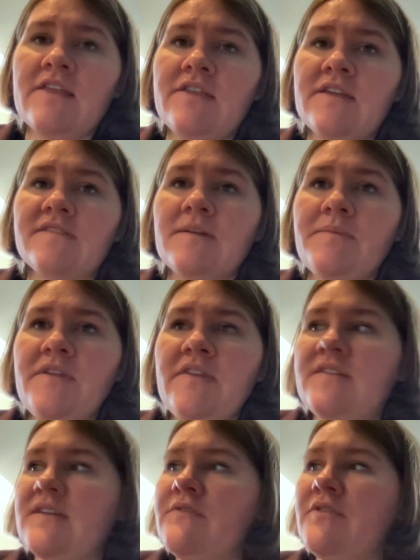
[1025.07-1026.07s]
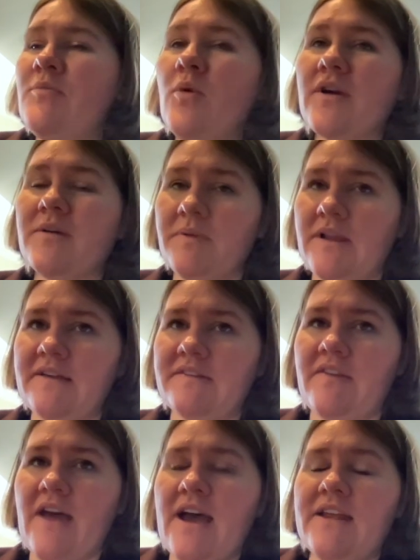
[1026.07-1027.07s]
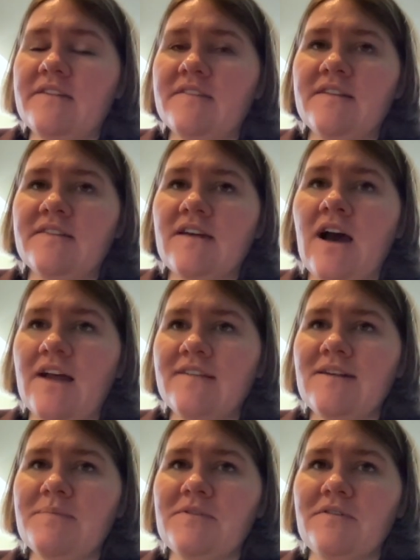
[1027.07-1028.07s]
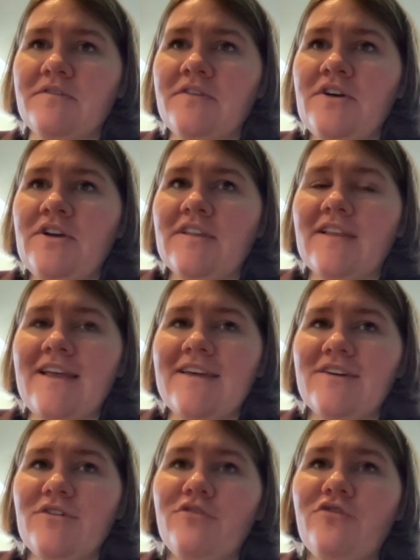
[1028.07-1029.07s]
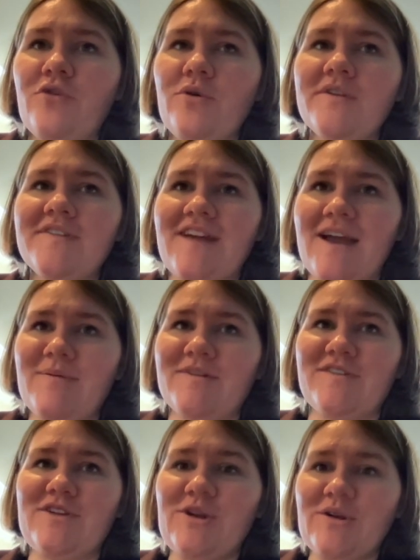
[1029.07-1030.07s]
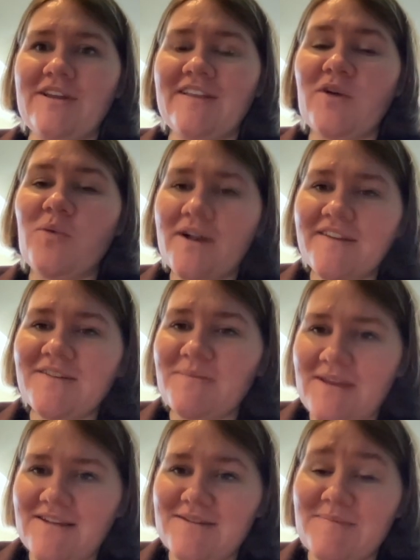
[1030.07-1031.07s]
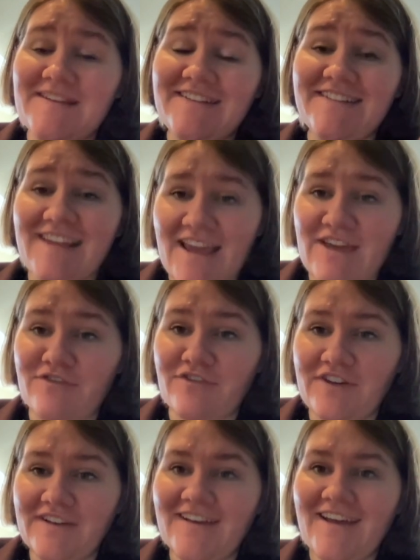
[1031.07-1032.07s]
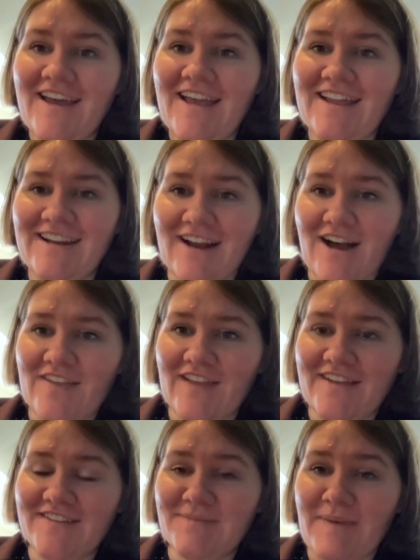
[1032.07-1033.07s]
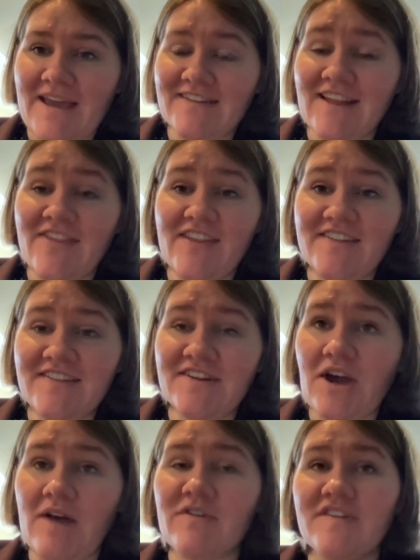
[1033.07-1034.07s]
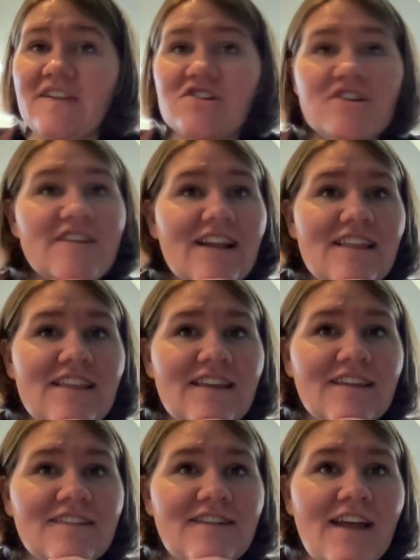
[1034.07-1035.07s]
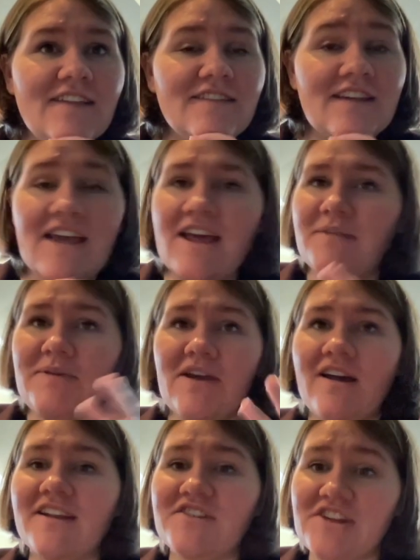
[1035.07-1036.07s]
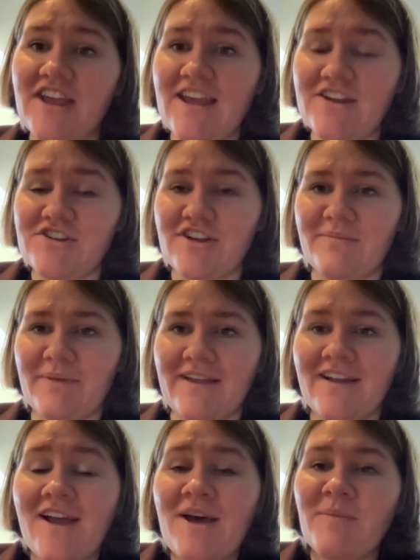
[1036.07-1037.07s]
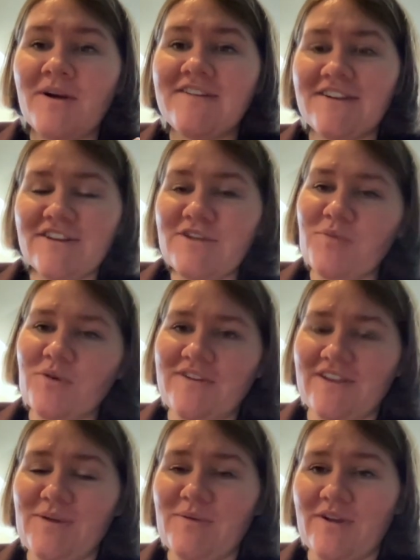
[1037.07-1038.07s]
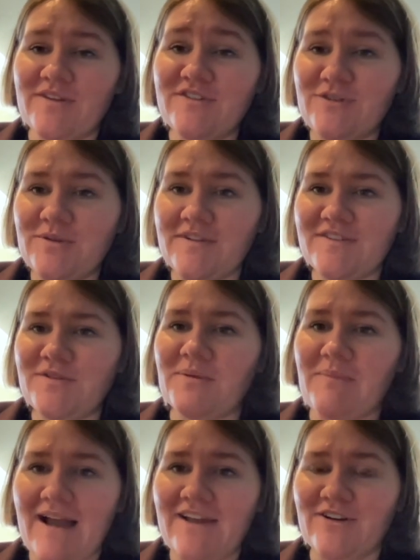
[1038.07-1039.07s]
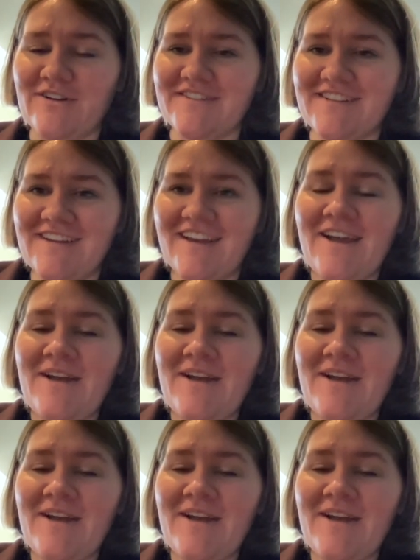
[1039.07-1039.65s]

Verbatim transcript: i think something that's even more complex than that is this concept of like full cybersecurity like what does it mean to be safe in an online space and this is a conversation that i think extends again beyond education but particularly when we're dealing with our students who are minors